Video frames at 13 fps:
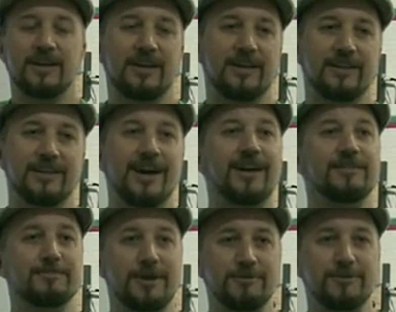A lot
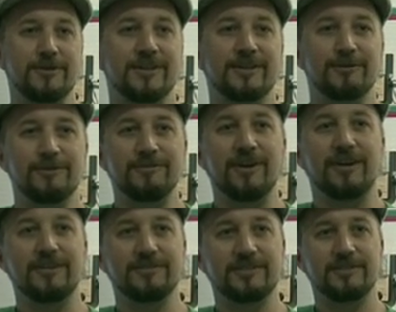of my work
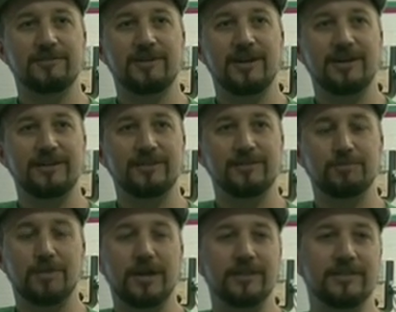revolves
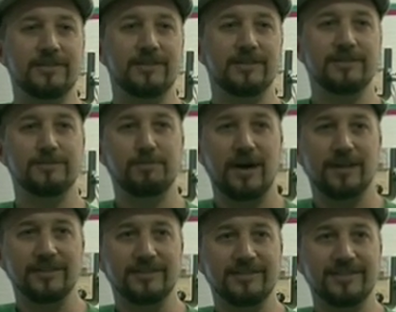around politics,
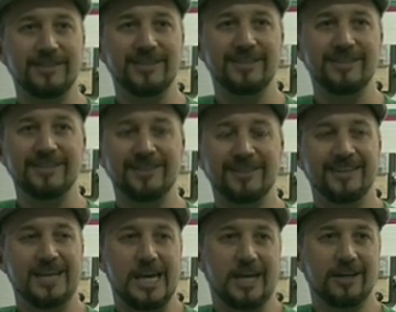policy,
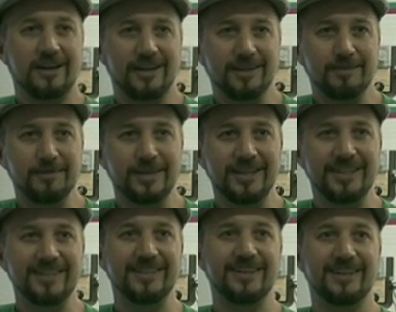
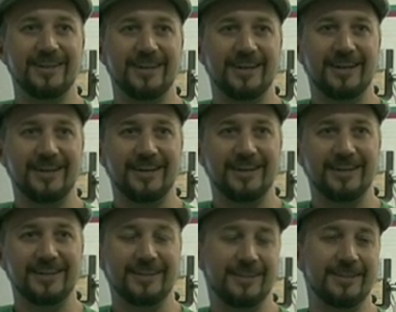economy
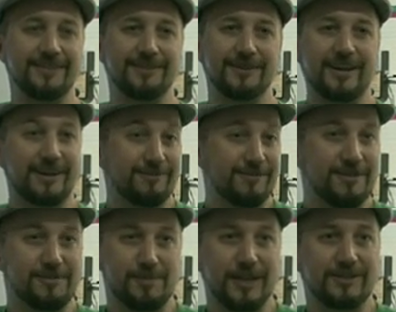of
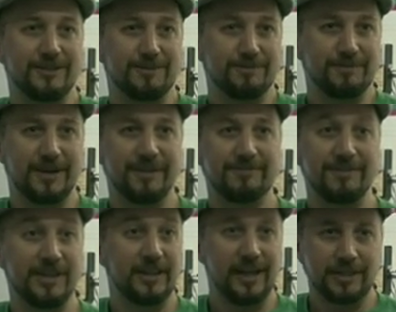the spectrum, of
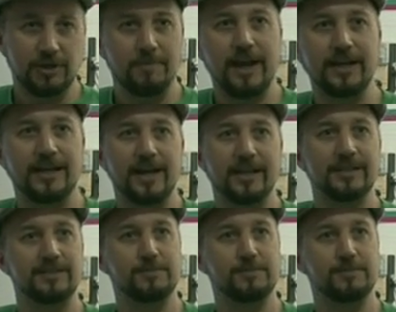the electromagnetic